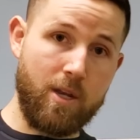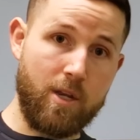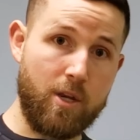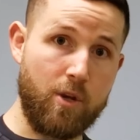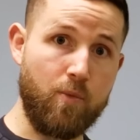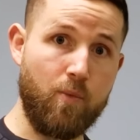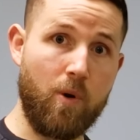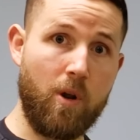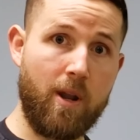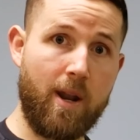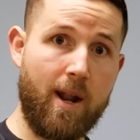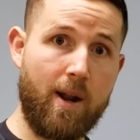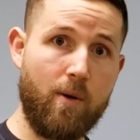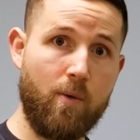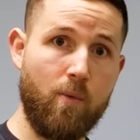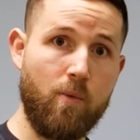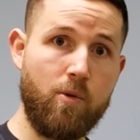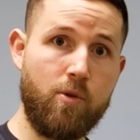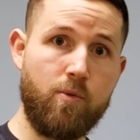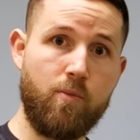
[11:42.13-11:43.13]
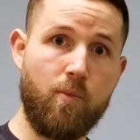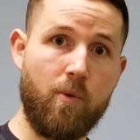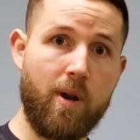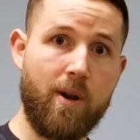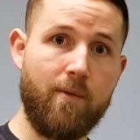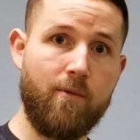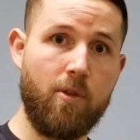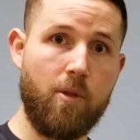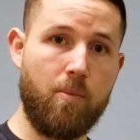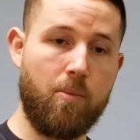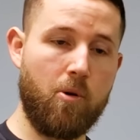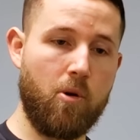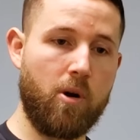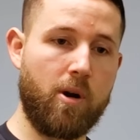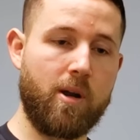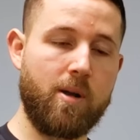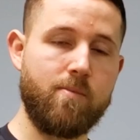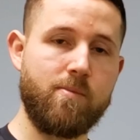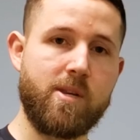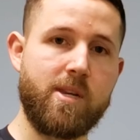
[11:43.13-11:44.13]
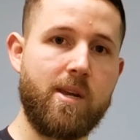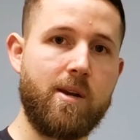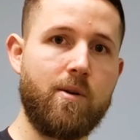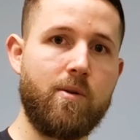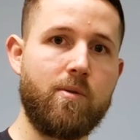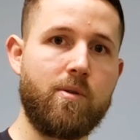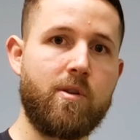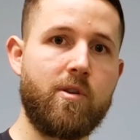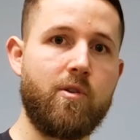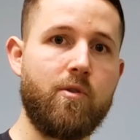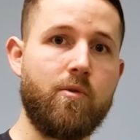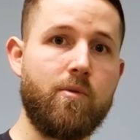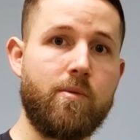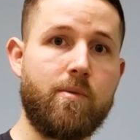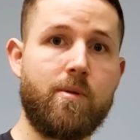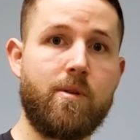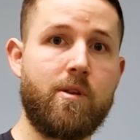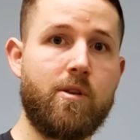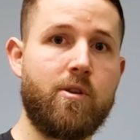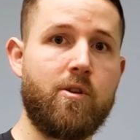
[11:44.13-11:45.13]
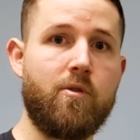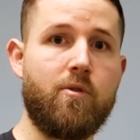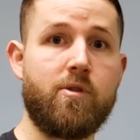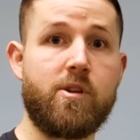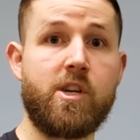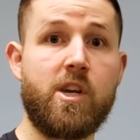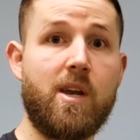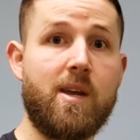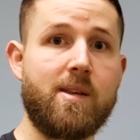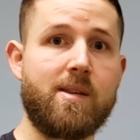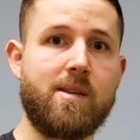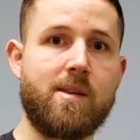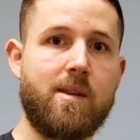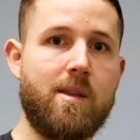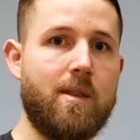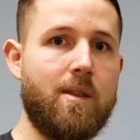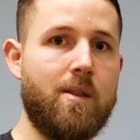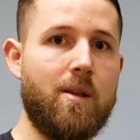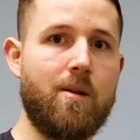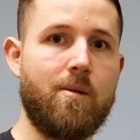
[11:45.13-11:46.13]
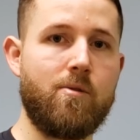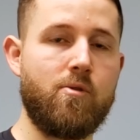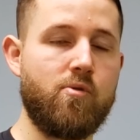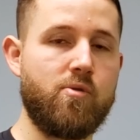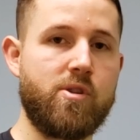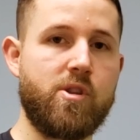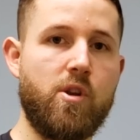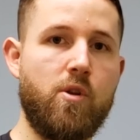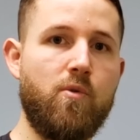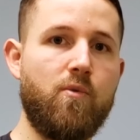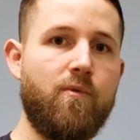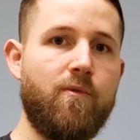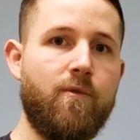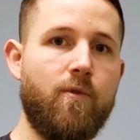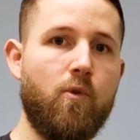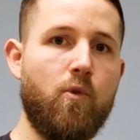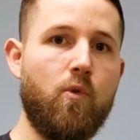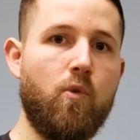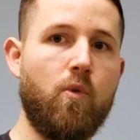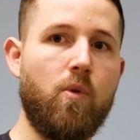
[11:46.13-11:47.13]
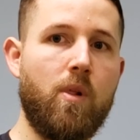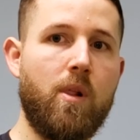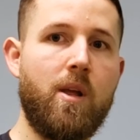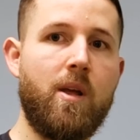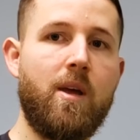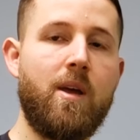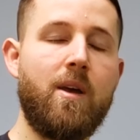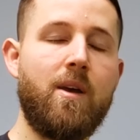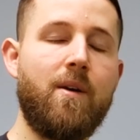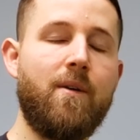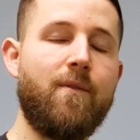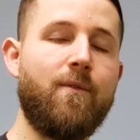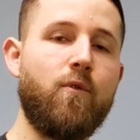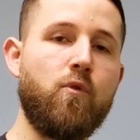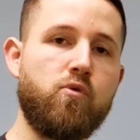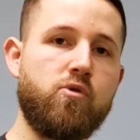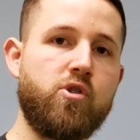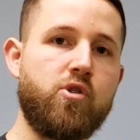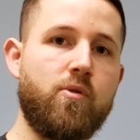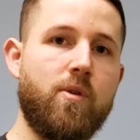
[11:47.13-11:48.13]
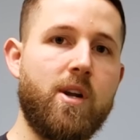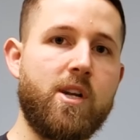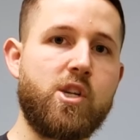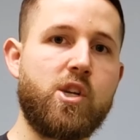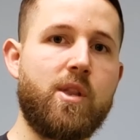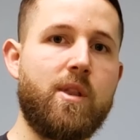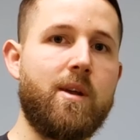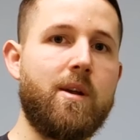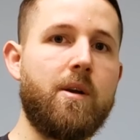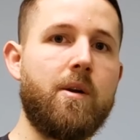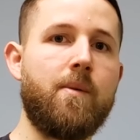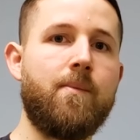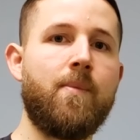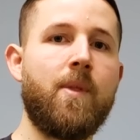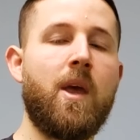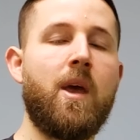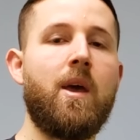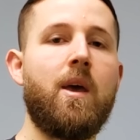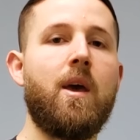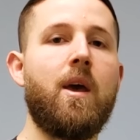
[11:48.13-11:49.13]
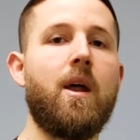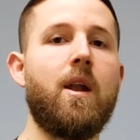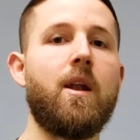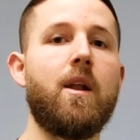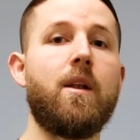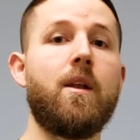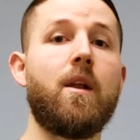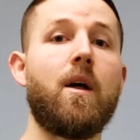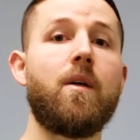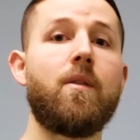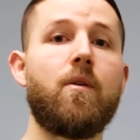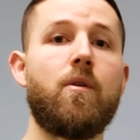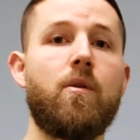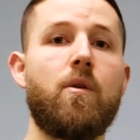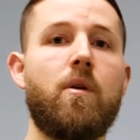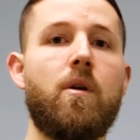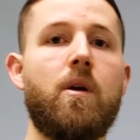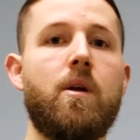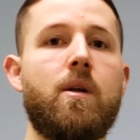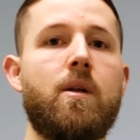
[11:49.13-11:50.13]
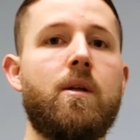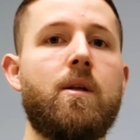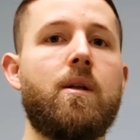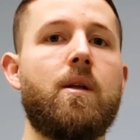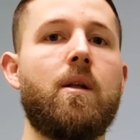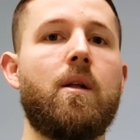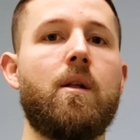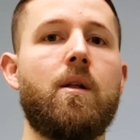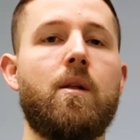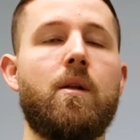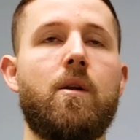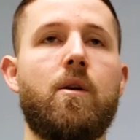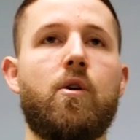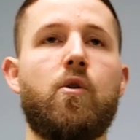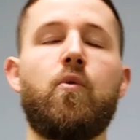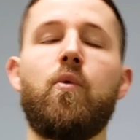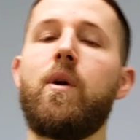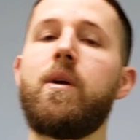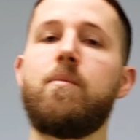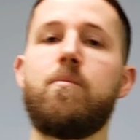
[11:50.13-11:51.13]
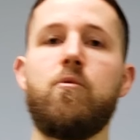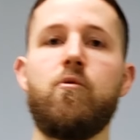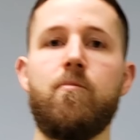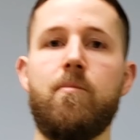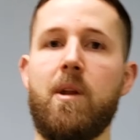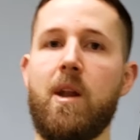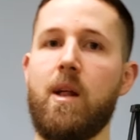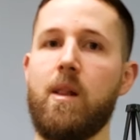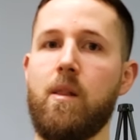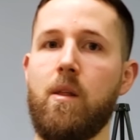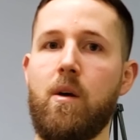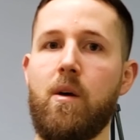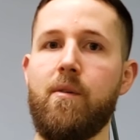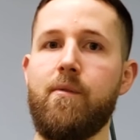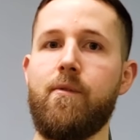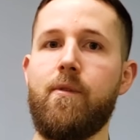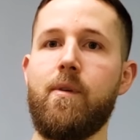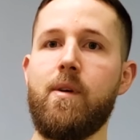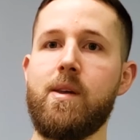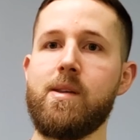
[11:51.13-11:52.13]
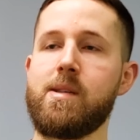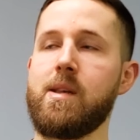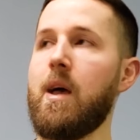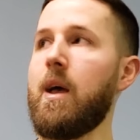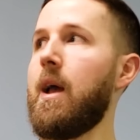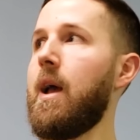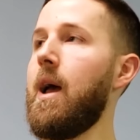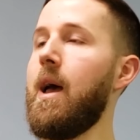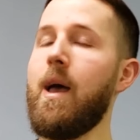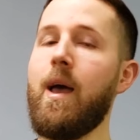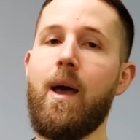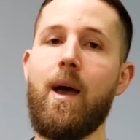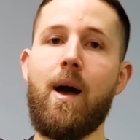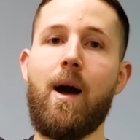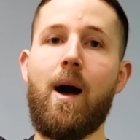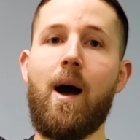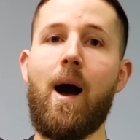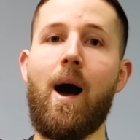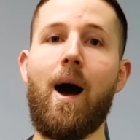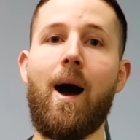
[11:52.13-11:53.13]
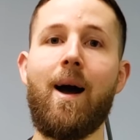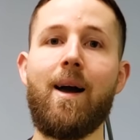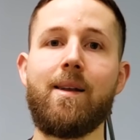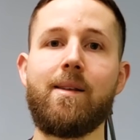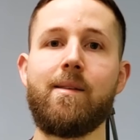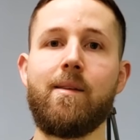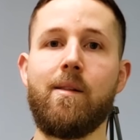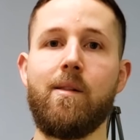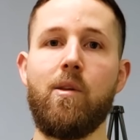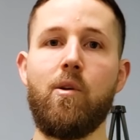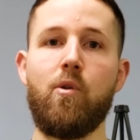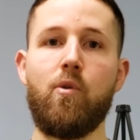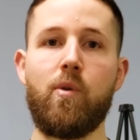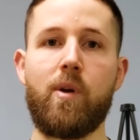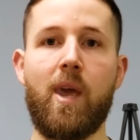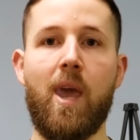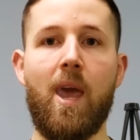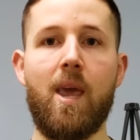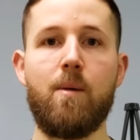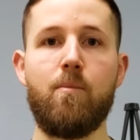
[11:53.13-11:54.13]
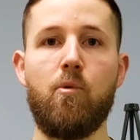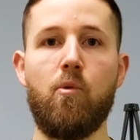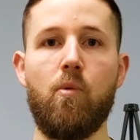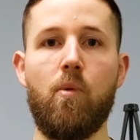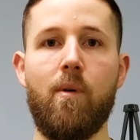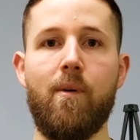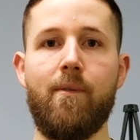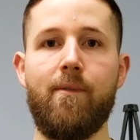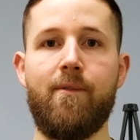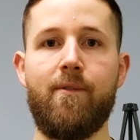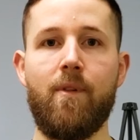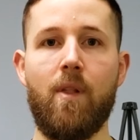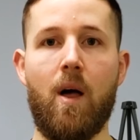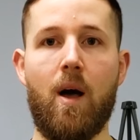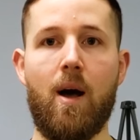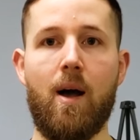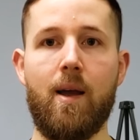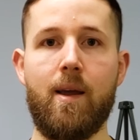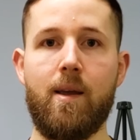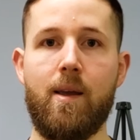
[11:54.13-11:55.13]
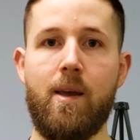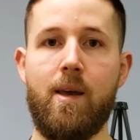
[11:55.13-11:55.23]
you run out of room whenever the bar comes down to your chest. There's no full stretch there. And another great movement I love is a high to low cable fly.